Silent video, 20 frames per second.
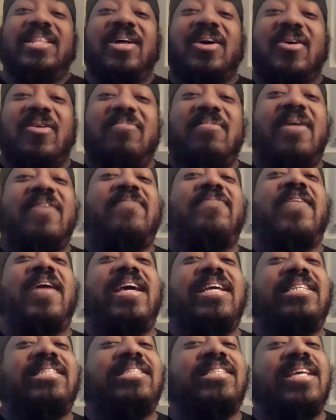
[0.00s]
look on my
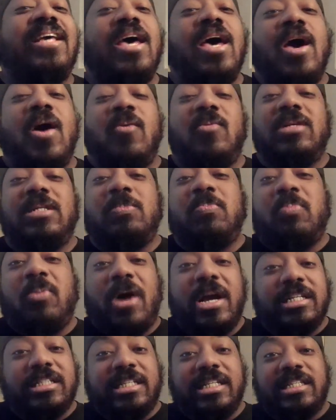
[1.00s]
face was
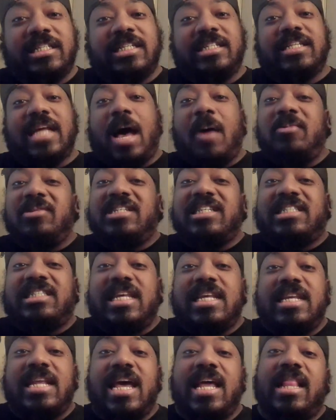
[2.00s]
priceless because I was just
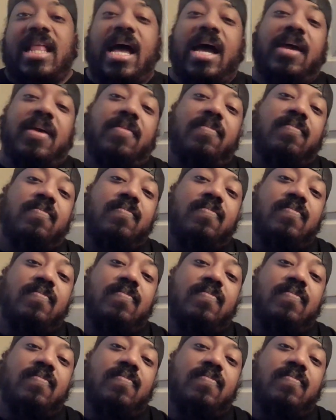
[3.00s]
sitting there like...